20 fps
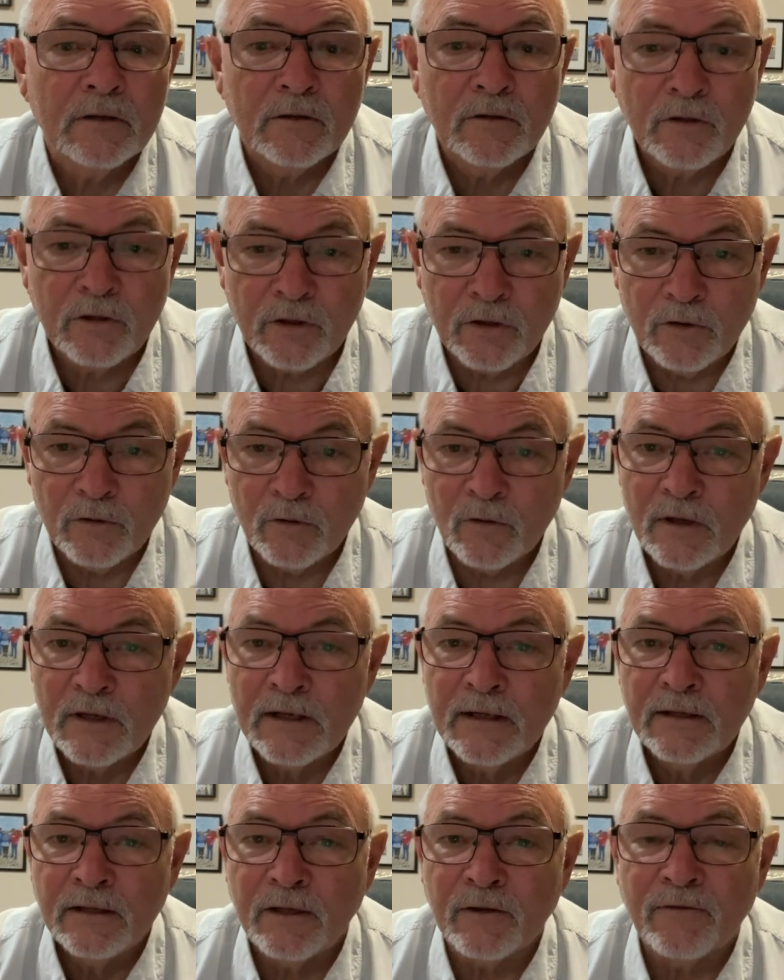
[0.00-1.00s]
to
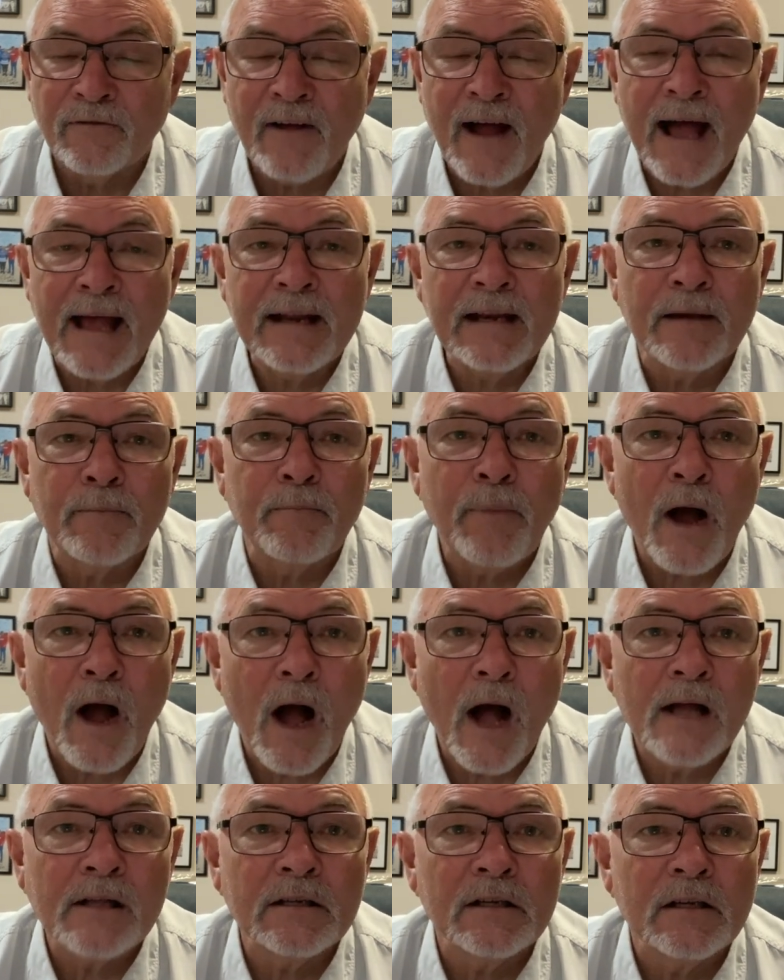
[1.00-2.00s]
find a
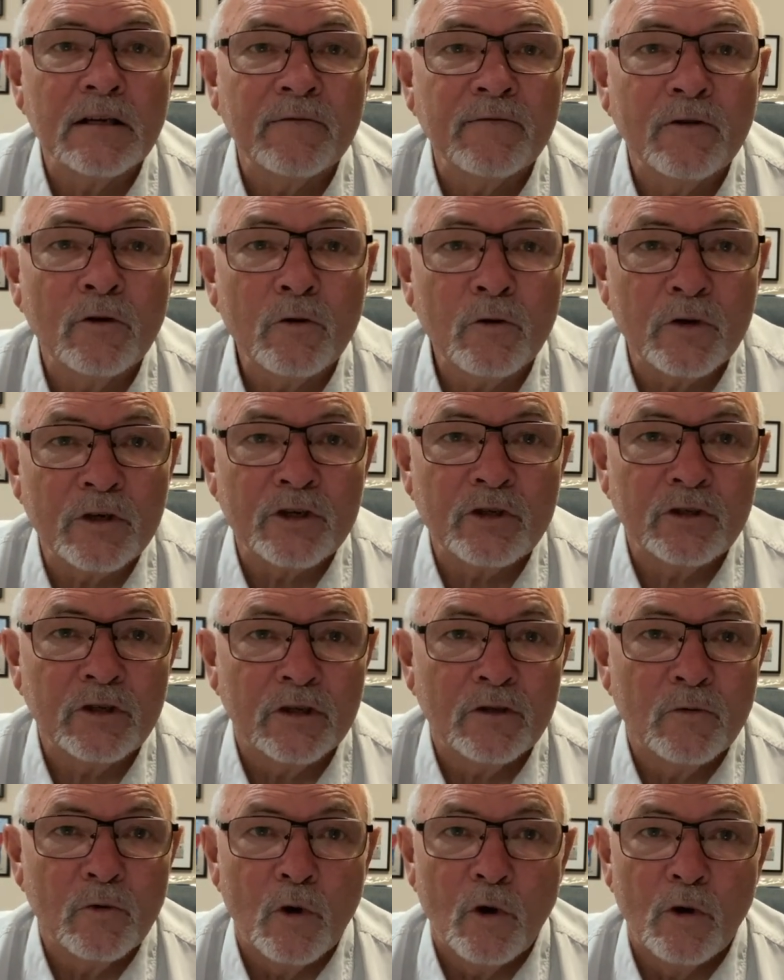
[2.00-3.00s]
positive
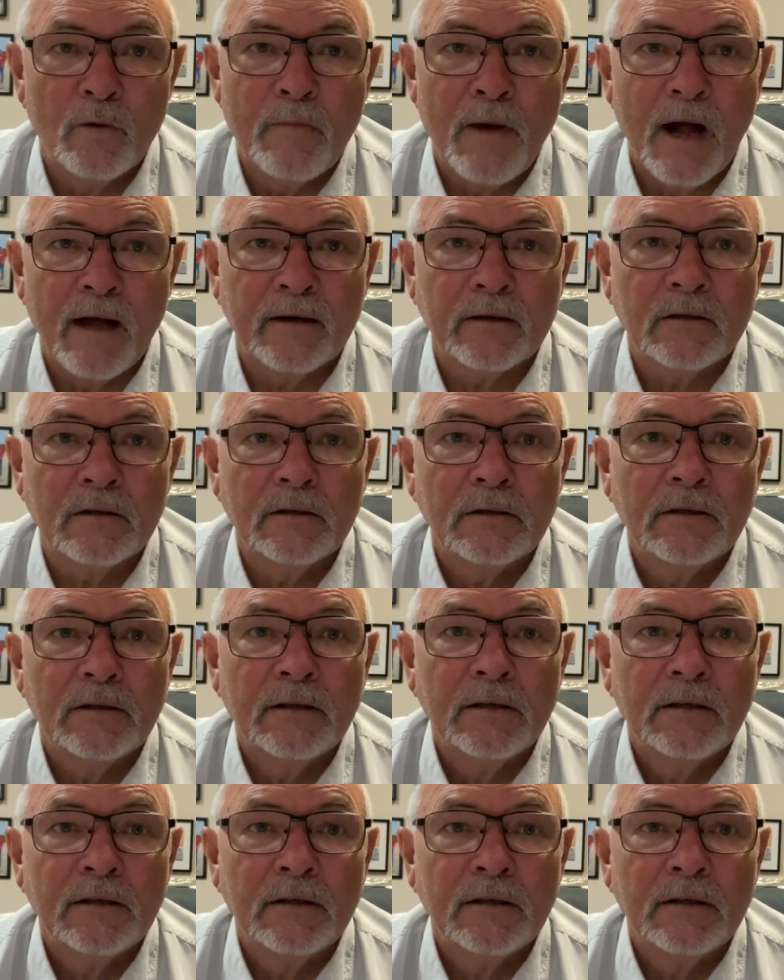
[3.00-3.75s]
Christian role model.